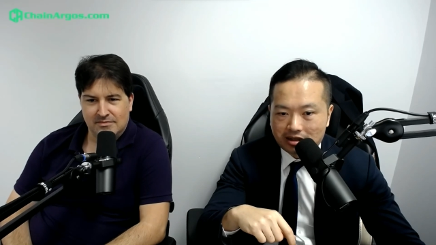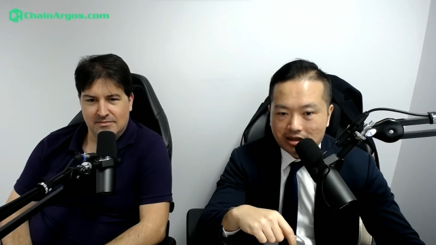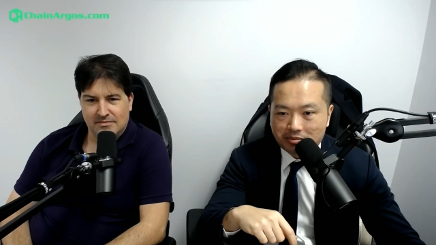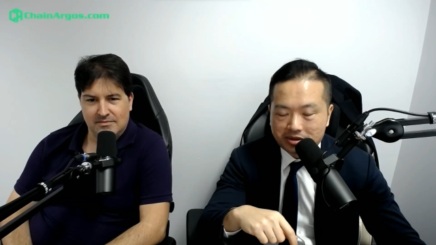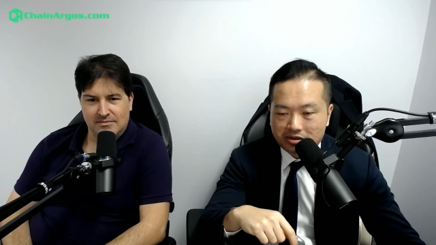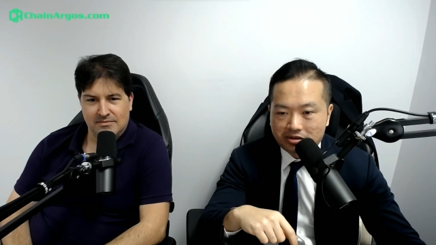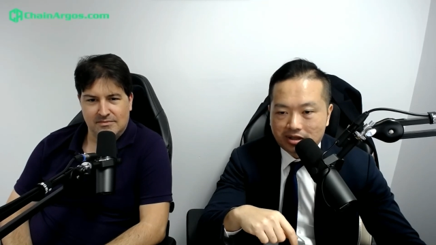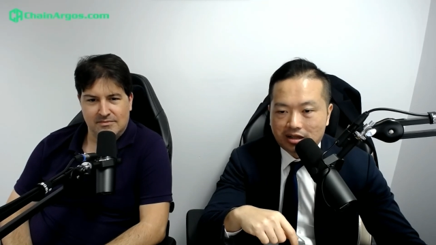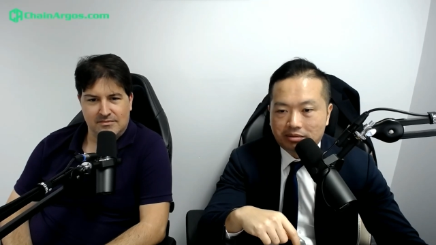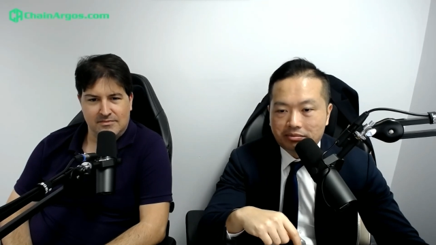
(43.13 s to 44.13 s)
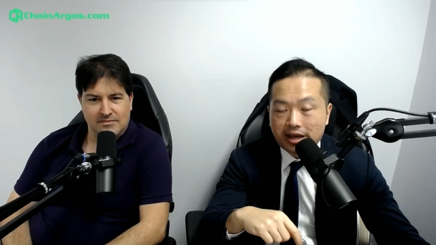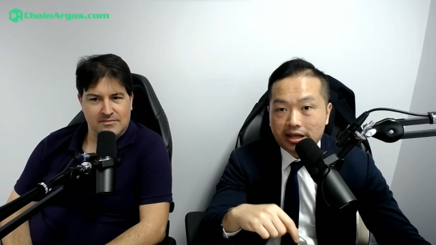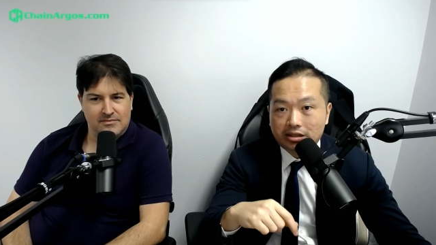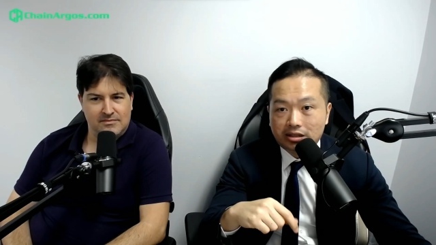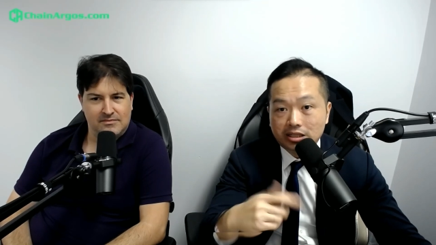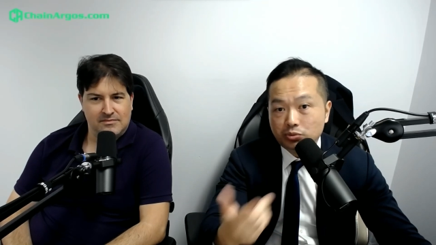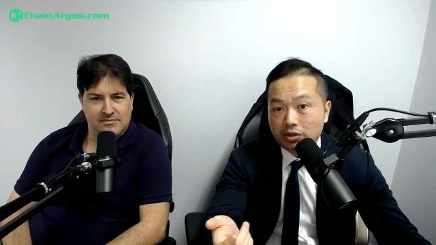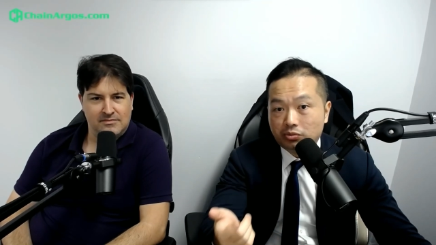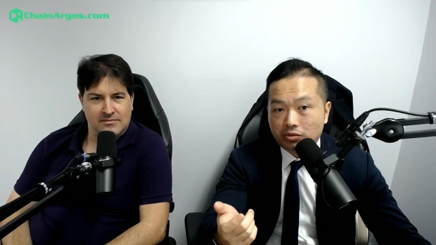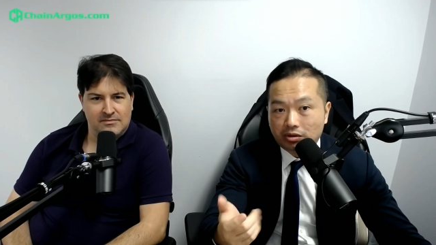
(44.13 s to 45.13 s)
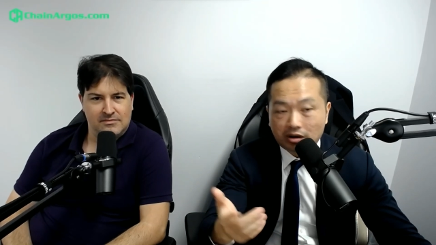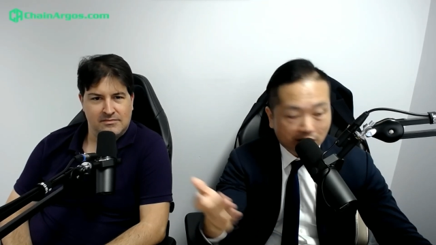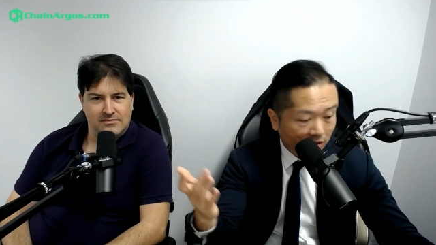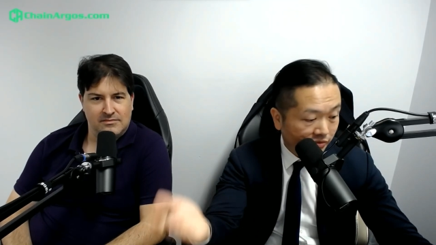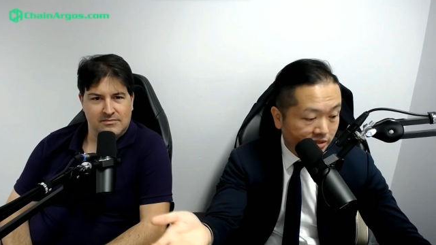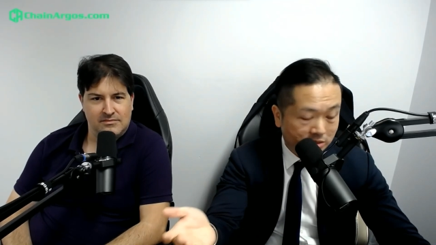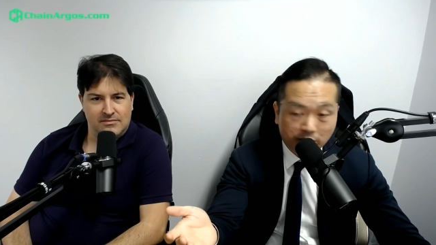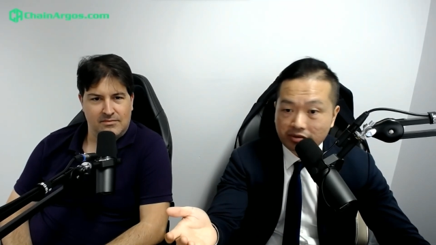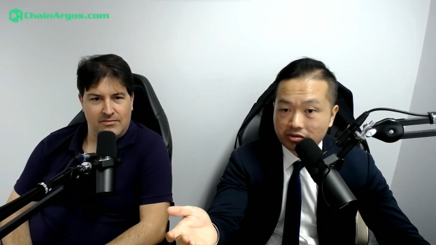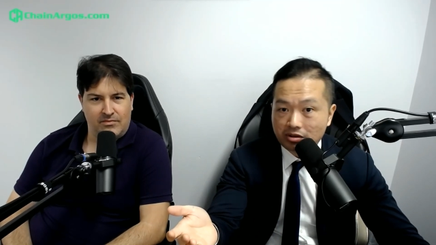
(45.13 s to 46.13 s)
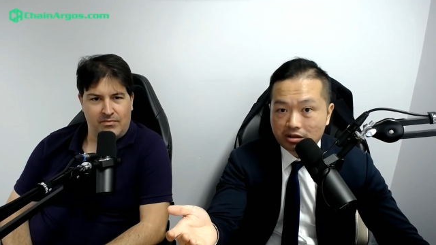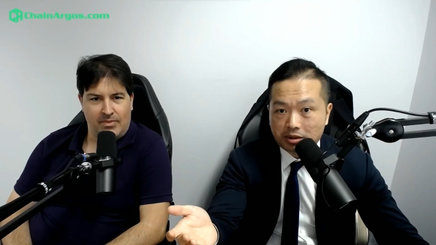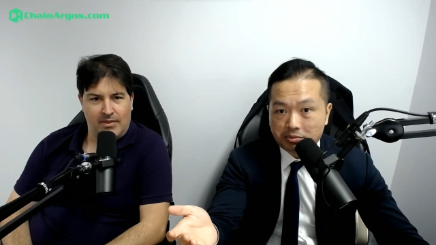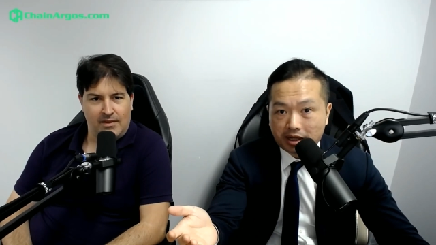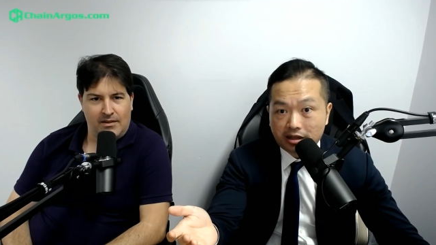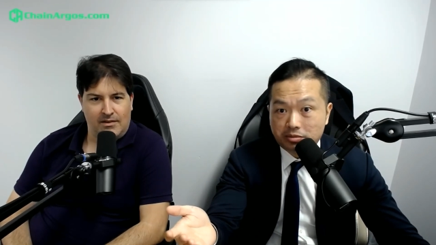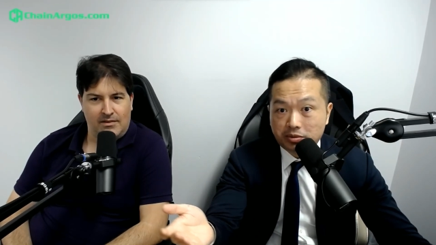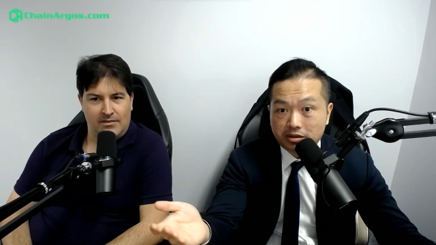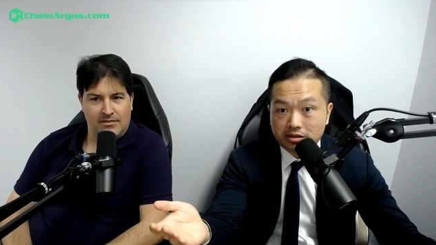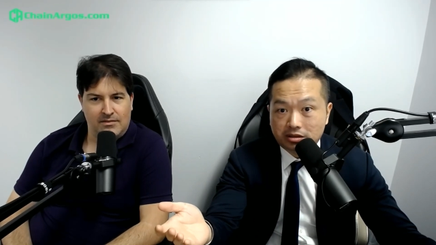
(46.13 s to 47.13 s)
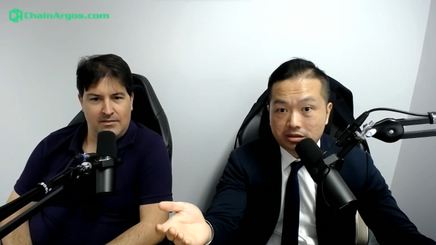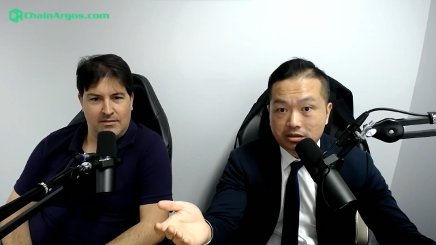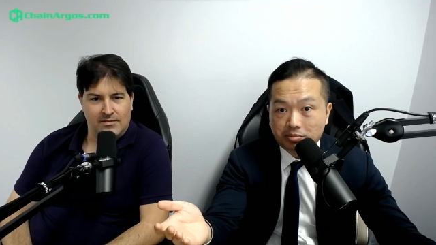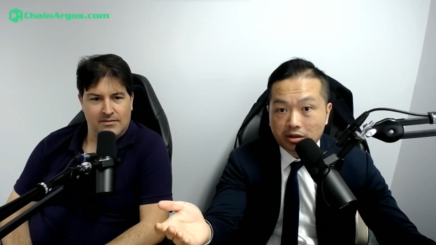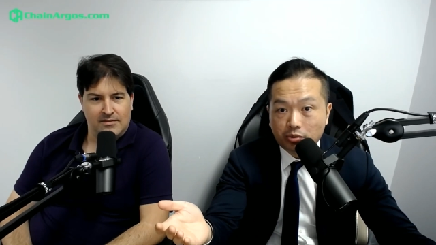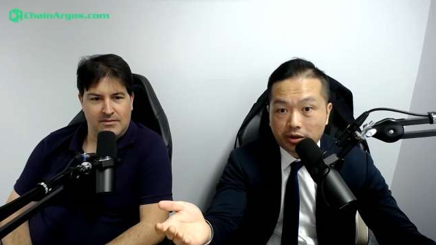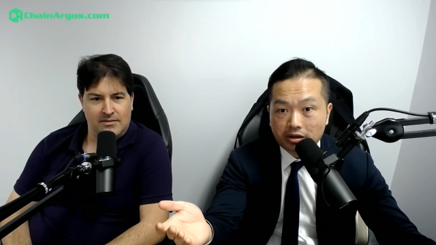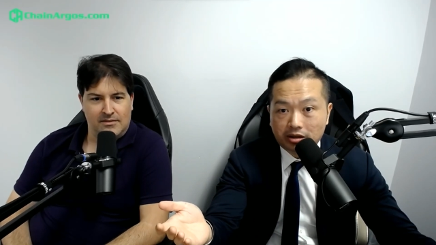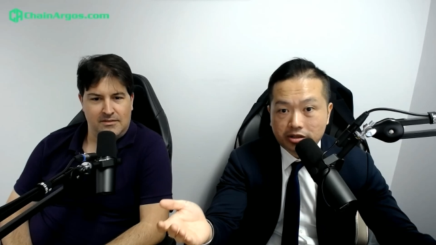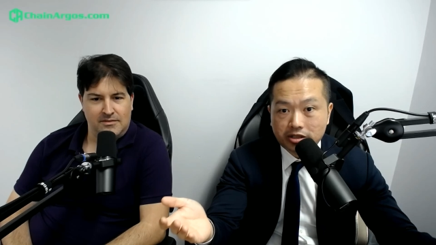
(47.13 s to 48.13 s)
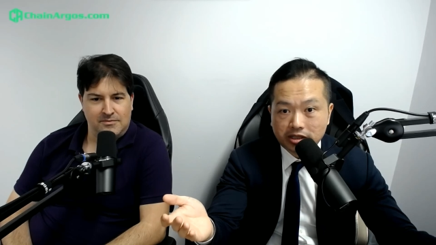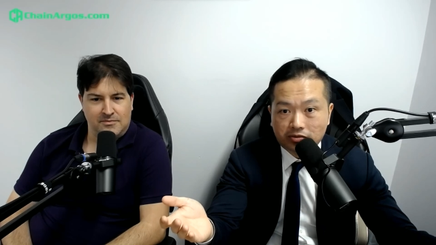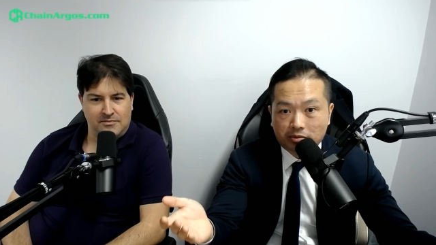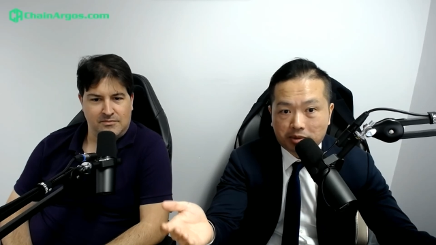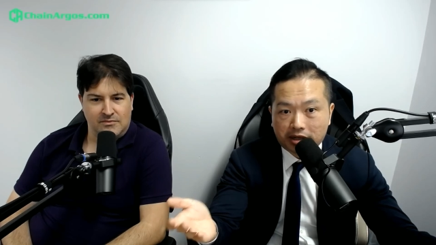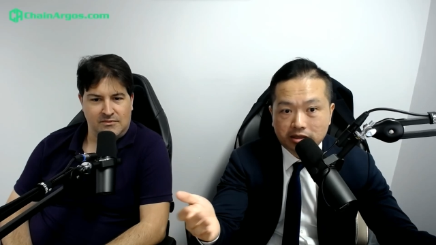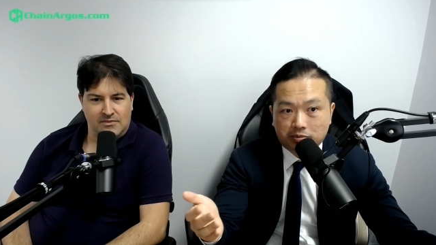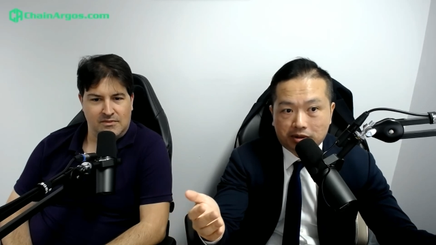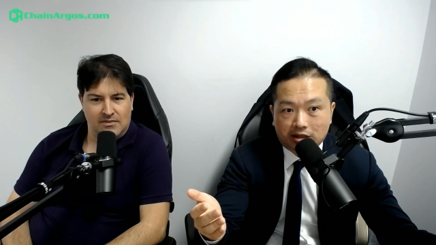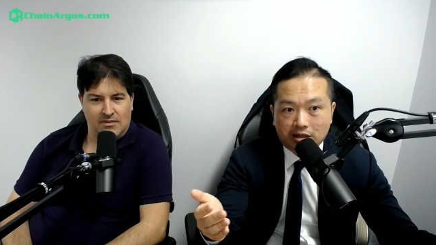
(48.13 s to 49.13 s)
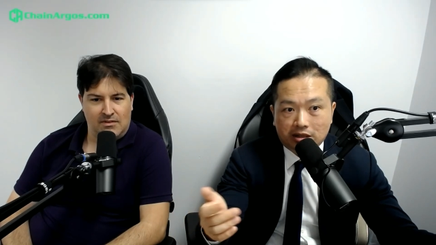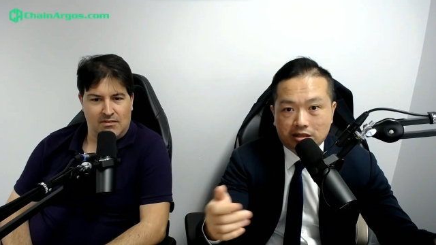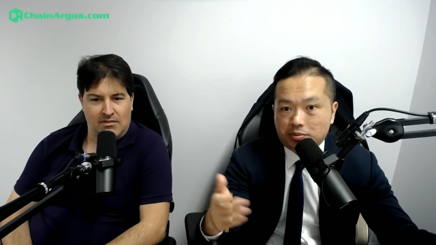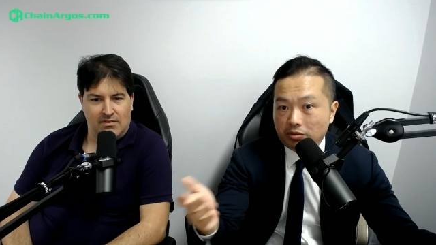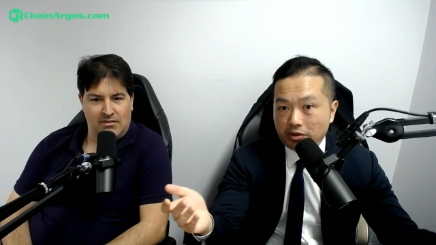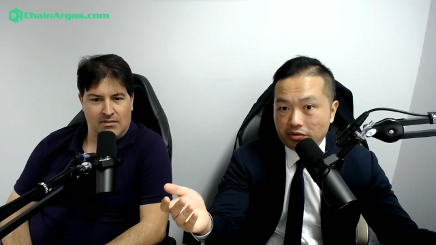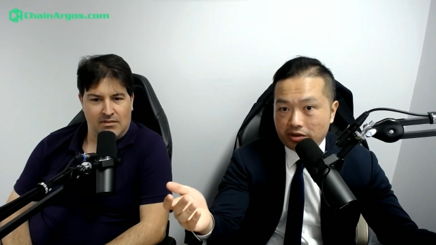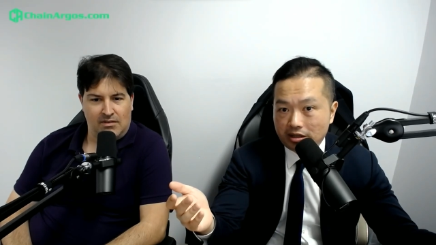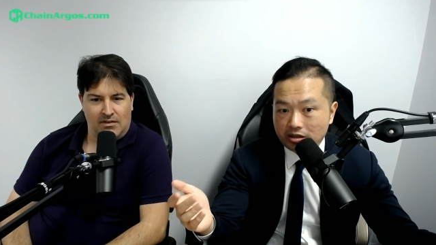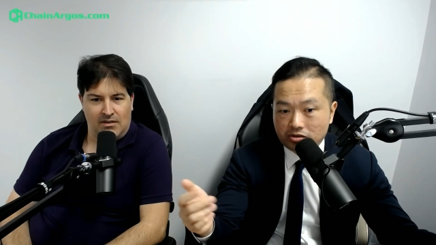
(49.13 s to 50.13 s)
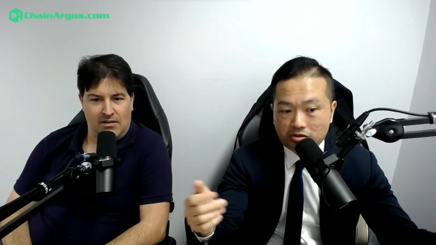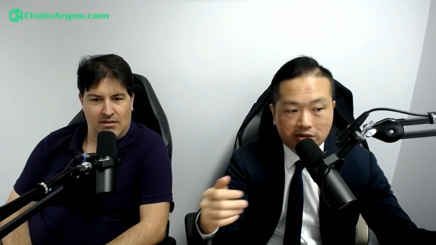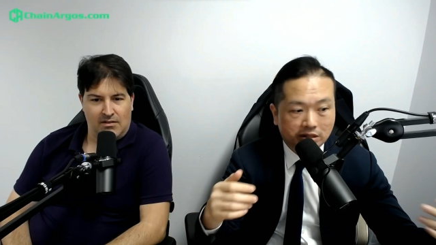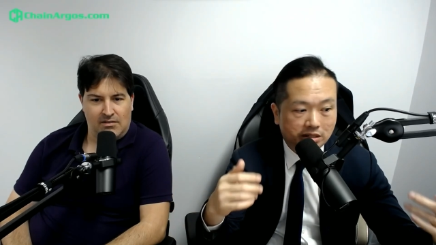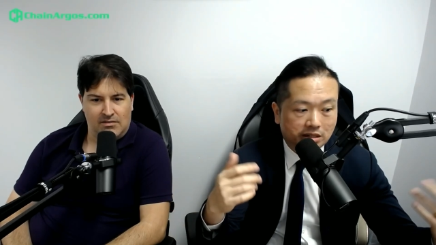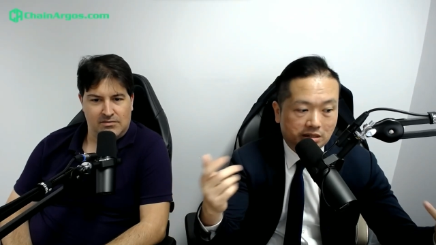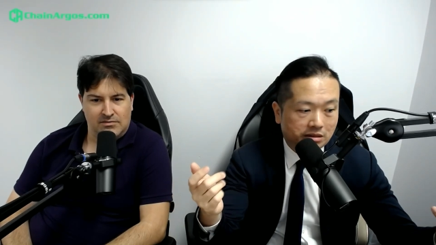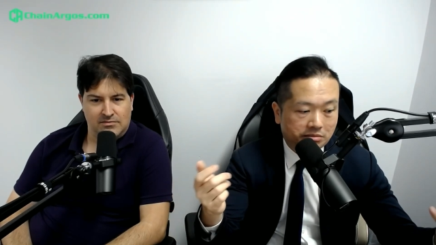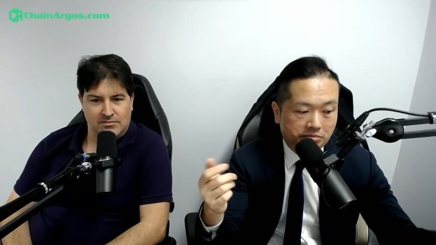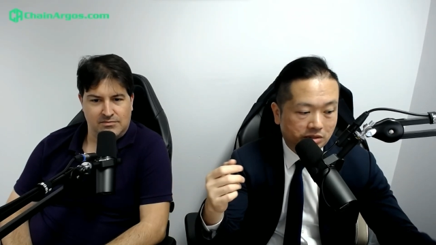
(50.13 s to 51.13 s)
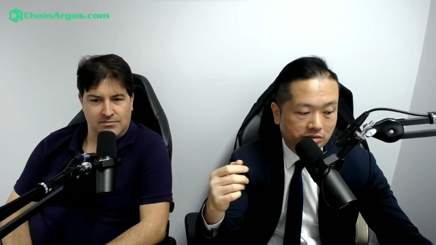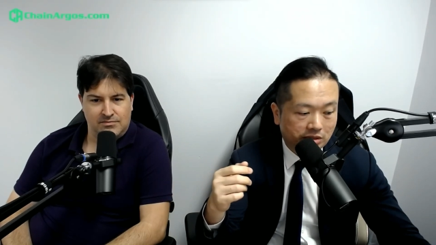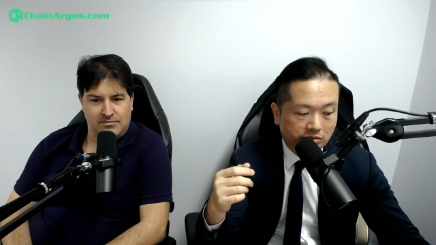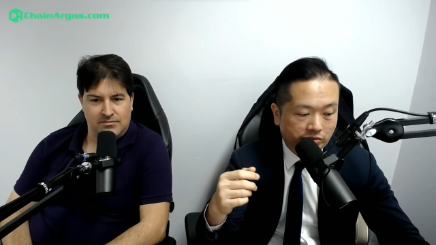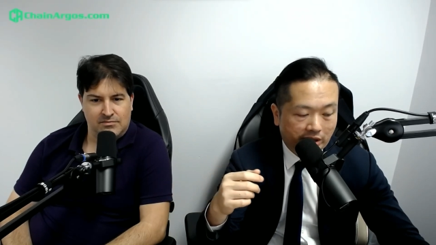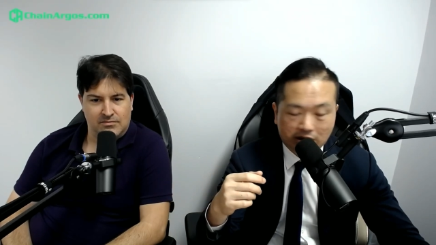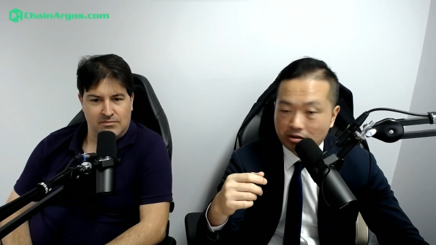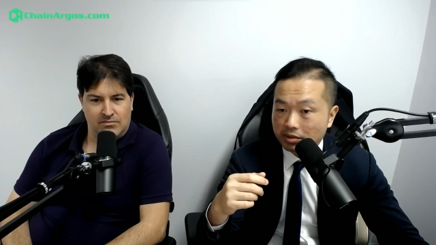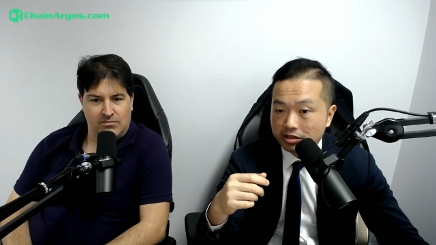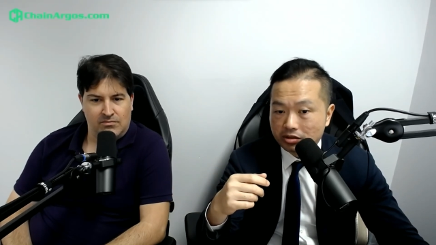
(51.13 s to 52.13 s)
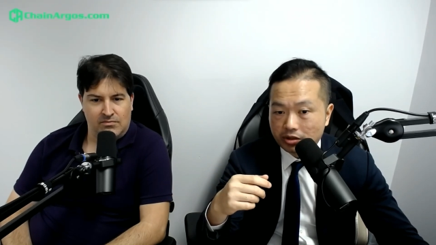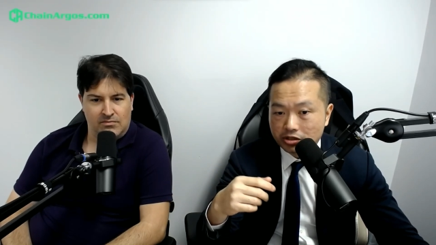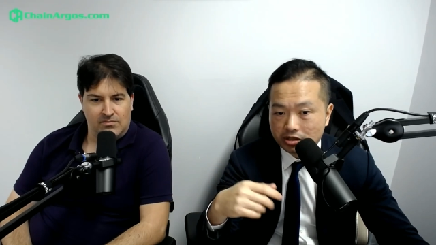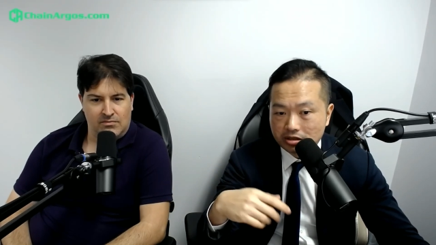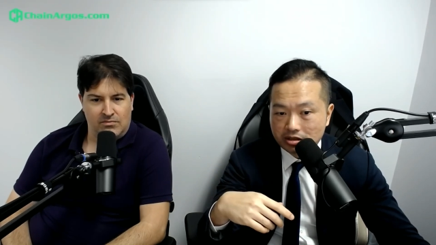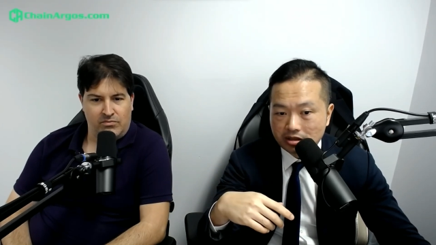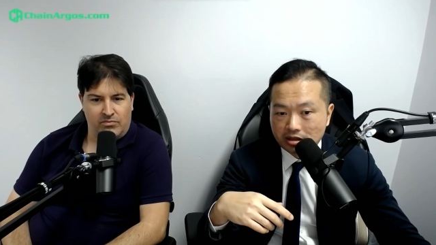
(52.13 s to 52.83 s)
Speaker 1: episode. Um, and this week, obviously, we have to talk about Binance because this is a big week, not just for Binance, but it's a big week for the industry. Um, you know, we've had a whole bunch of questions